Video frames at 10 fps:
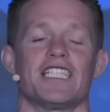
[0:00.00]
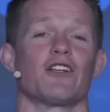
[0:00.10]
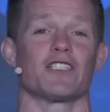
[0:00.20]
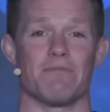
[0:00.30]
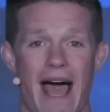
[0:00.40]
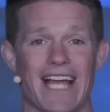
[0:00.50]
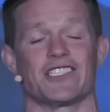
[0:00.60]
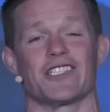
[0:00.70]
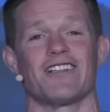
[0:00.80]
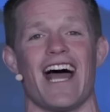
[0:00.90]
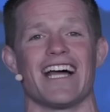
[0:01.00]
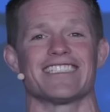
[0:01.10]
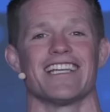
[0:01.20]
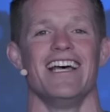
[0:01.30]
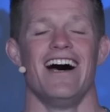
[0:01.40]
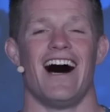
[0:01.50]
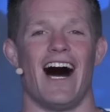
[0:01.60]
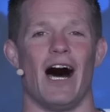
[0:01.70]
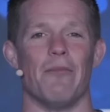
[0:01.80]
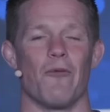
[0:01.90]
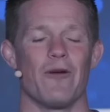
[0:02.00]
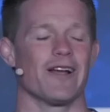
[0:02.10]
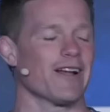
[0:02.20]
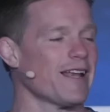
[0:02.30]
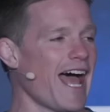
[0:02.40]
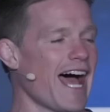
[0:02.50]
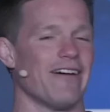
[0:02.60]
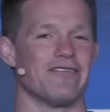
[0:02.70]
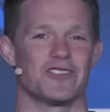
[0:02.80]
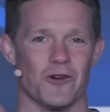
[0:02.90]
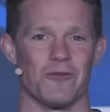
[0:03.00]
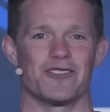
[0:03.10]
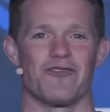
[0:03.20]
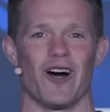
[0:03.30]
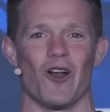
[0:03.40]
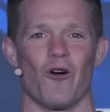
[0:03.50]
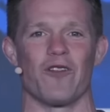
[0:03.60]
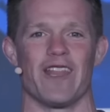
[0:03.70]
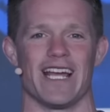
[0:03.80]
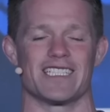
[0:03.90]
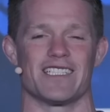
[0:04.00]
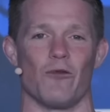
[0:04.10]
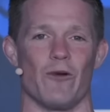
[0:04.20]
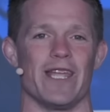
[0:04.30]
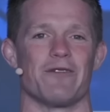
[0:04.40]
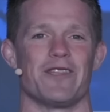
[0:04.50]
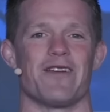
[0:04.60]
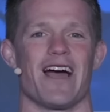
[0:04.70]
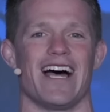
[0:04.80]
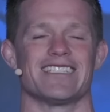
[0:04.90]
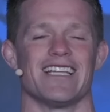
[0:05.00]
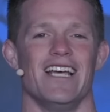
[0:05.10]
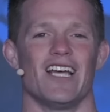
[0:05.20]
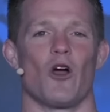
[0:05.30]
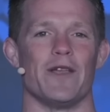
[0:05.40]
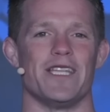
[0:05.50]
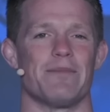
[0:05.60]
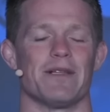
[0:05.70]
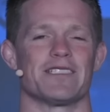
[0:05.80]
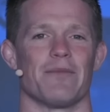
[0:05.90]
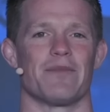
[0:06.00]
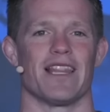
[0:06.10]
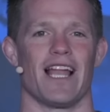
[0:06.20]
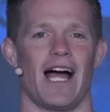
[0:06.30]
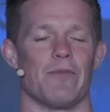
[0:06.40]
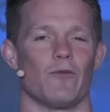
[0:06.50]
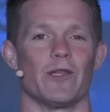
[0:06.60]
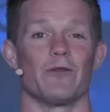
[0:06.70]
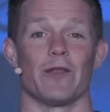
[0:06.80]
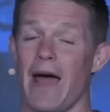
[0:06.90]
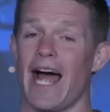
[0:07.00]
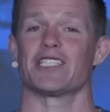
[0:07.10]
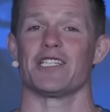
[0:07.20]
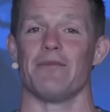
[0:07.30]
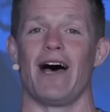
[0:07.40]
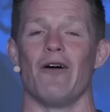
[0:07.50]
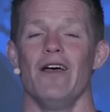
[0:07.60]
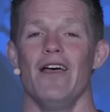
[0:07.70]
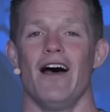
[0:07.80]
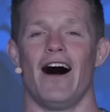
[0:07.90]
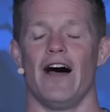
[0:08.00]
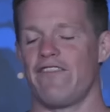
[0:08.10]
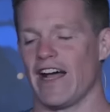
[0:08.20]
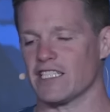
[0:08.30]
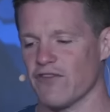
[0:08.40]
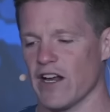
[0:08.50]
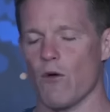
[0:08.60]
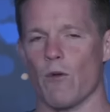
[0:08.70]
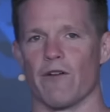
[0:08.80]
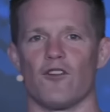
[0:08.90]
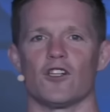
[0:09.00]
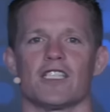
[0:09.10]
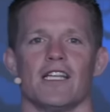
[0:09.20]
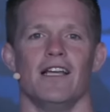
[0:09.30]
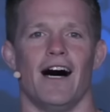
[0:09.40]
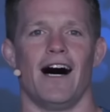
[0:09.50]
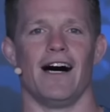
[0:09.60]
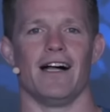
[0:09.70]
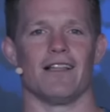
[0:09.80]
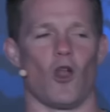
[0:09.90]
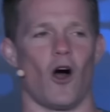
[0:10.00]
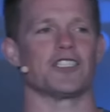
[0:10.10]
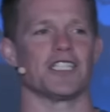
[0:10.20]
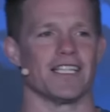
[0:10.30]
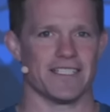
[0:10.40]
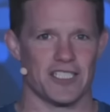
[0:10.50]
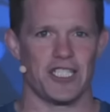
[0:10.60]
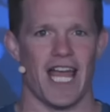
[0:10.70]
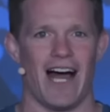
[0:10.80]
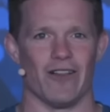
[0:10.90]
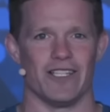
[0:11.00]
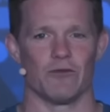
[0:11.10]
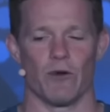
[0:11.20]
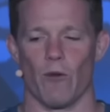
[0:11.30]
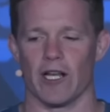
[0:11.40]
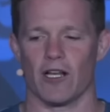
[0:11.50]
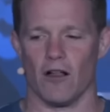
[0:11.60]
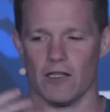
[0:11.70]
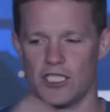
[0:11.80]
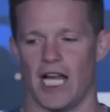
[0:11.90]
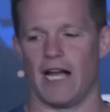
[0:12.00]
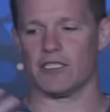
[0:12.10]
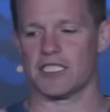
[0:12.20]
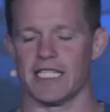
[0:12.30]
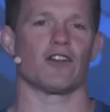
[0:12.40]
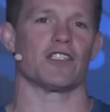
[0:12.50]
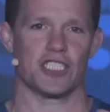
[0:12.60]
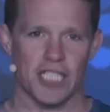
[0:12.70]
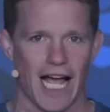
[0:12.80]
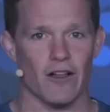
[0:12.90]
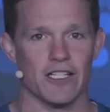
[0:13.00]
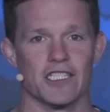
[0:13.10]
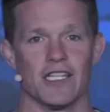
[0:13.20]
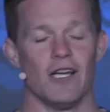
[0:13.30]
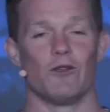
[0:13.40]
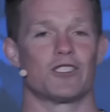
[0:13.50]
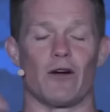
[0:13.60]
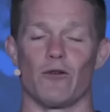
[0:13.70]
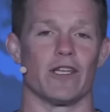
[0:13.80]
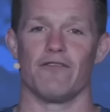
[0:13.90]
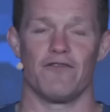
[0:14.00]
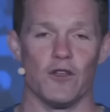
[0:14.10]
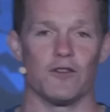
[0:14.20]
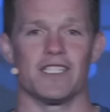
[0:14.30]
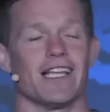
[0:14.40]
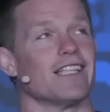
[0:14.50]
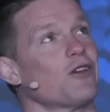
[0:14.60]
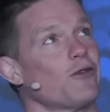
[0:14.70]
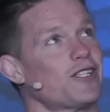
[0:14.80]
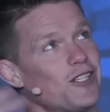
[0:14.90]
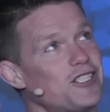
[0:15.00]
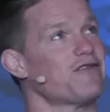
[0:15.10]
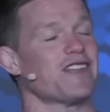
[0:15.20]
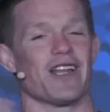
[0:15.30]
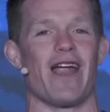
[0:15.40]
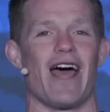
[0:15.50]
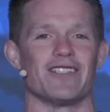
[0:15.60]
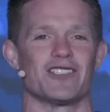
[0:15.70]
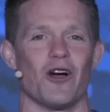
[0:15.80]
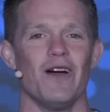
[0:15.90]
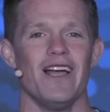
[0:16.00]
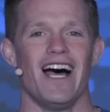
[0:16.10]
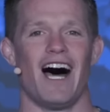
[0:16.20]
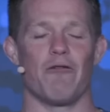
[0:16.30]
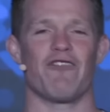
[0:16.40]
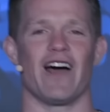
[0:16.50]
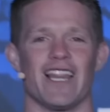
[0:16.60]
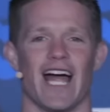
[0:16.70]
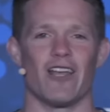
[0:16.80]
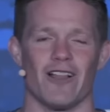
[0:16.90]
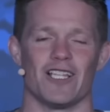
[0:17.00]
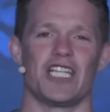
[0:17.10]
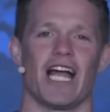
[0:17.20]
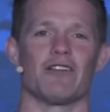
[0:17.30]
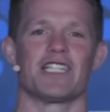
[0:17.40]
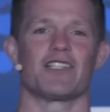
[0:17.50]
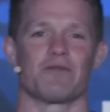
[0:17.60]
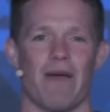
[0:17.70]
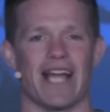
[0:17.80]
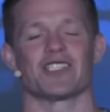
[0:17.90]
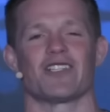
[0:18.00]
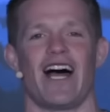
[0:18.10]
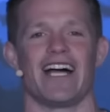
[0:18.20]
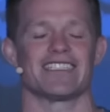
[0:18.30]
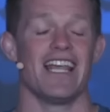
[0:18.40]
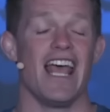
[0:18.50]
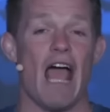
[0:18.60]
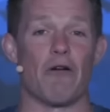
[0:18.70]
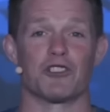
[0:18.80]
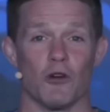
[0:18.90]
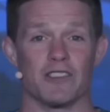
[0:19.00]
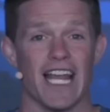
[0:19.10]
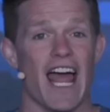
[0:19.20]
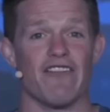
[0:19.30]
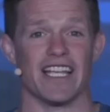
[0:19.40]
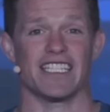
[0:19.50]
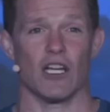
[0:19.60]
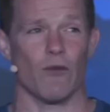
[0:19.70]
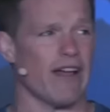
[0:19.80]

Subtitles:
Secrets Masterclass. We are going to have so much fun over the next week with you guys, going deep into something that I'm really, really passionate about. In fact, it's funny, when we were first launching this challenge, we wanted to call it the Challenge Secrets Challenge, which got really confusing, and so we started shifting it around, and so we finally landed on the Challenge Secrets Masterclass, and we're so excited to have you guys here.